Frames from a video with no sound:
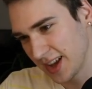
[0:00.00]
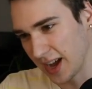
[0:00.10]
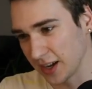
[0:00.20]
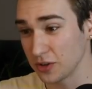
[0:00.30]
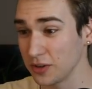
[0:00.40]

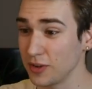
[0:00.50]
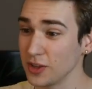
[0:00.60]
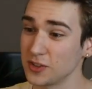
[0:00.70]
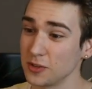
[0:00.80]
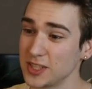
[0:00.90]
I could have
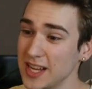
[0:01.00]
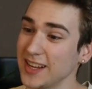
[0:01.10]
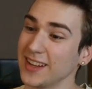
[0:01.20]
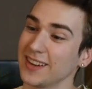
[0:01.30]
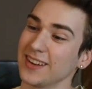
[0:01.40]
also
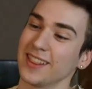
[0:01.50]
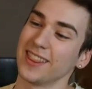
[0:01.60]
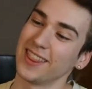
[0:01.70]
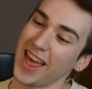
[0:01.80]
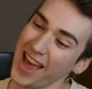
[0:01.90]

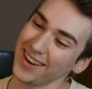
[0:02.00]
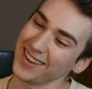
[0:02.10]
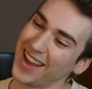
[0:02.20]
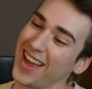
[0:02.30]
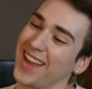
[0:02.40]
taken
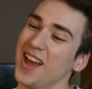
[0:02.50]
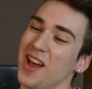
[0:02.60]
that.